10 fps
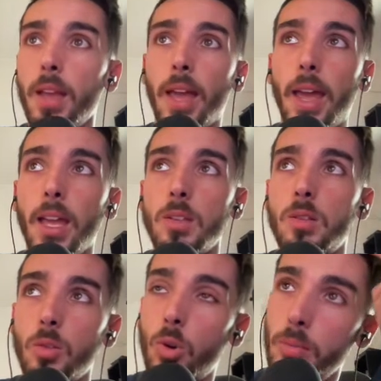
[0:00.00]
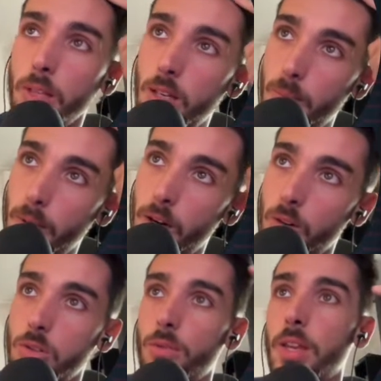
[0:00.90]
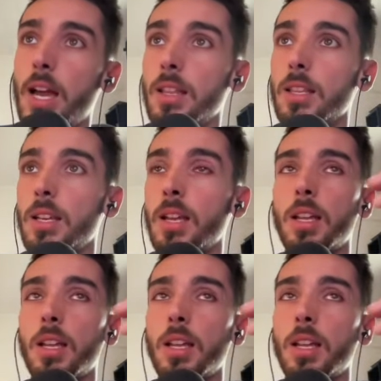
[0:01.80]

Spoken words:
And normally competitors of Calendly,